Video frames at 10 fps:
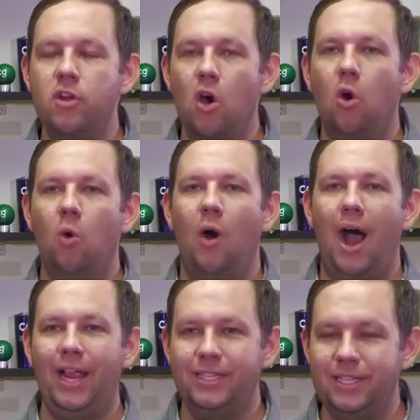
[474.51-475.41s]
no
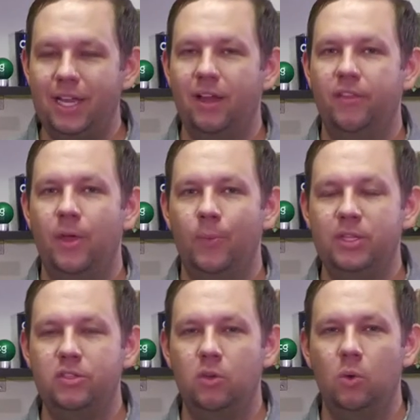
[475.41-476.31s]
idea that
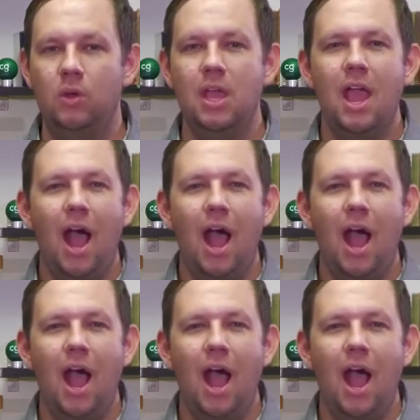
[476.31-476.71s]
we do.